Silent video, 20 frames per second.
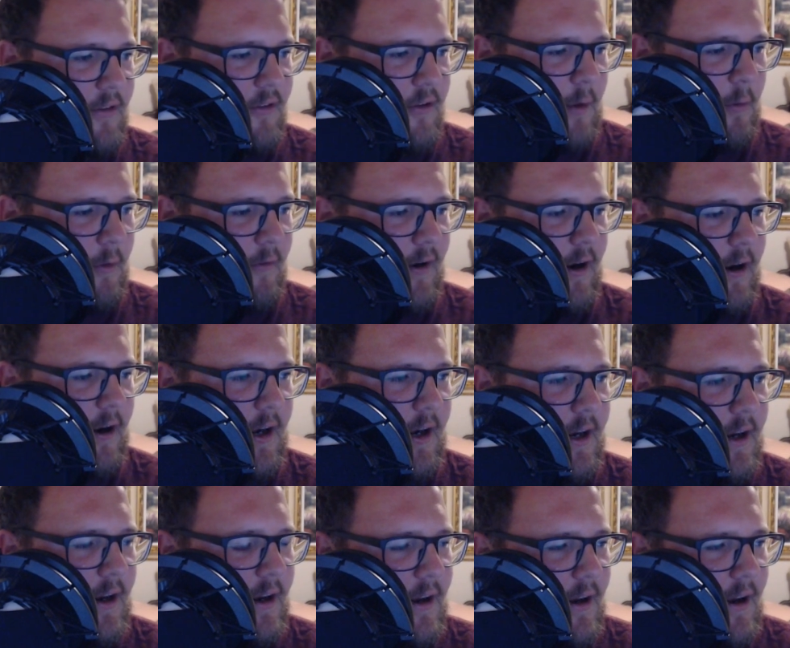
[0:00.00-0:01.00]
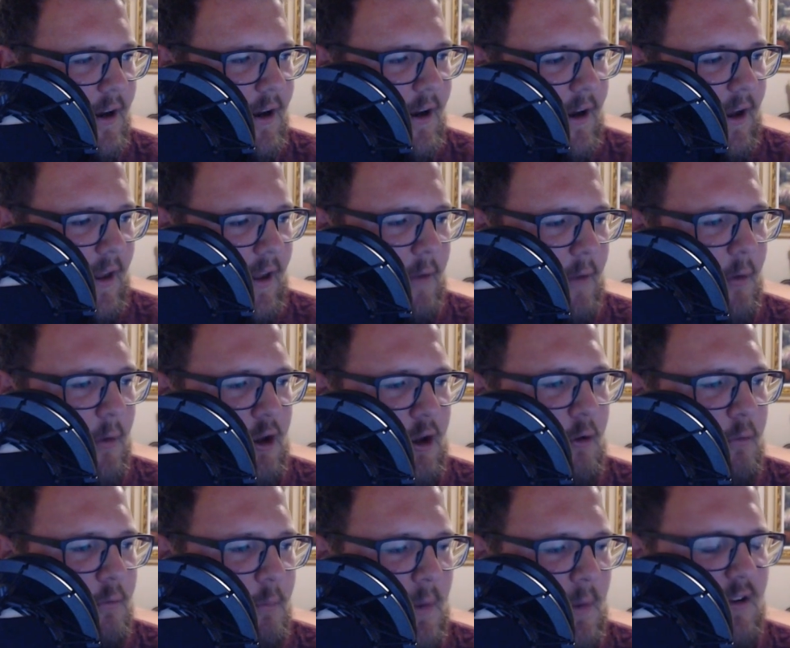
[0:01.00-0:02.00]
So they were very, and then when
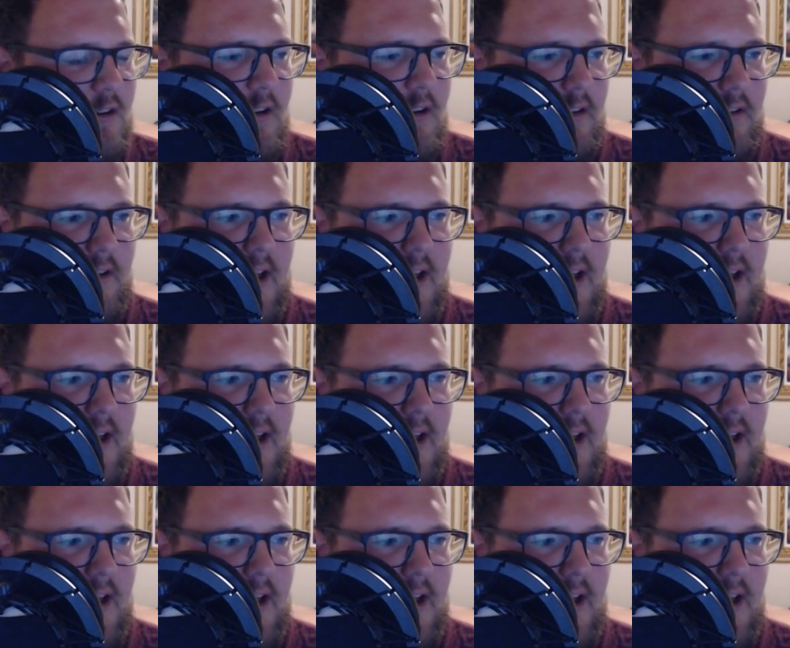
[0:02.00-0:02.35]
you mentioned his